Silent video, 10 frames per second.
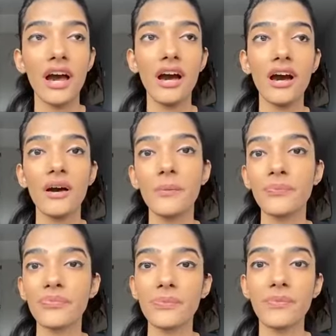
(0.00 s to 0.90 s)

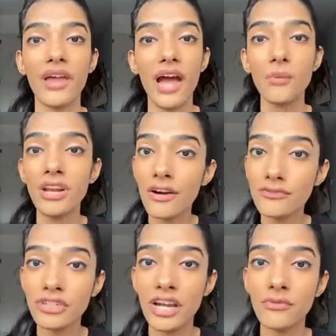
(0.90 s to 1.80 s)
I would love
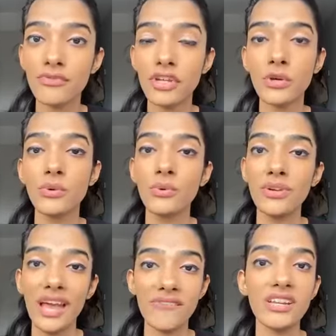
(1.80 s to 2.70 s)
to write for you.
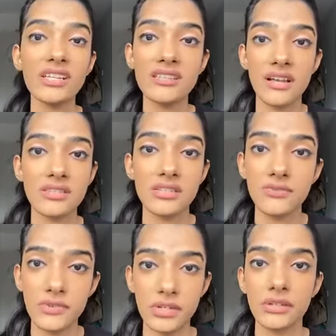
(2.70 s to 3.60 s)
Can we discuss this
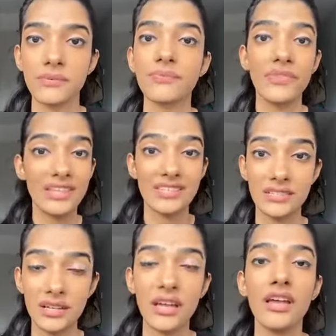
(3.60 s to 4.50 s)
further? That's it.